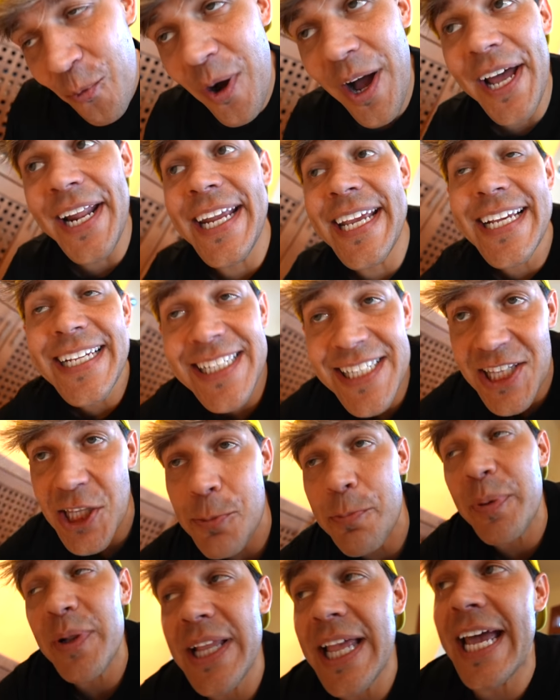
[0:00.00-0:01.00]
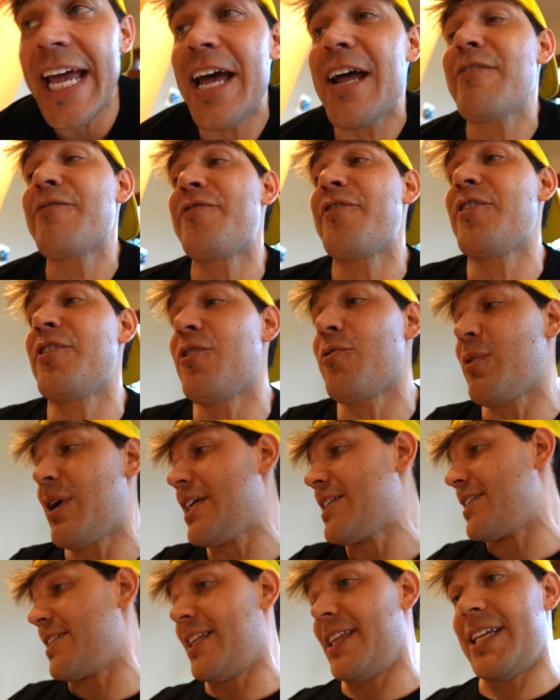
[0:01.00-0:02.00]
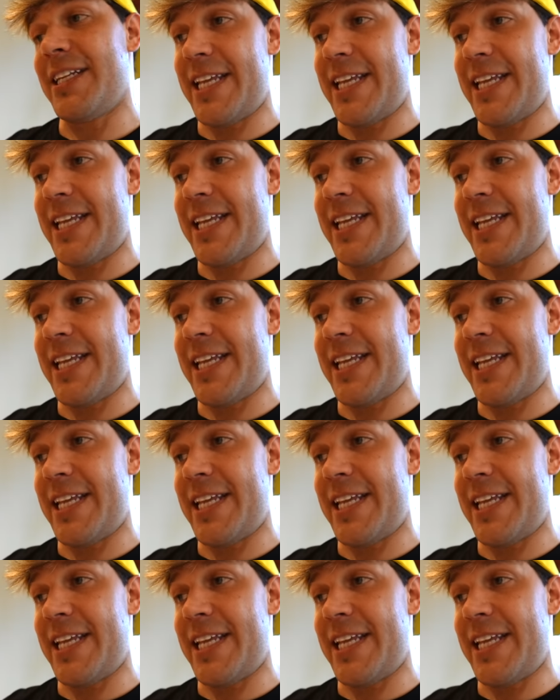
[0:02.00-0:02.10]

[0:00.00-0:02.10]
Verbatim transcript: what is the plan for the rest of the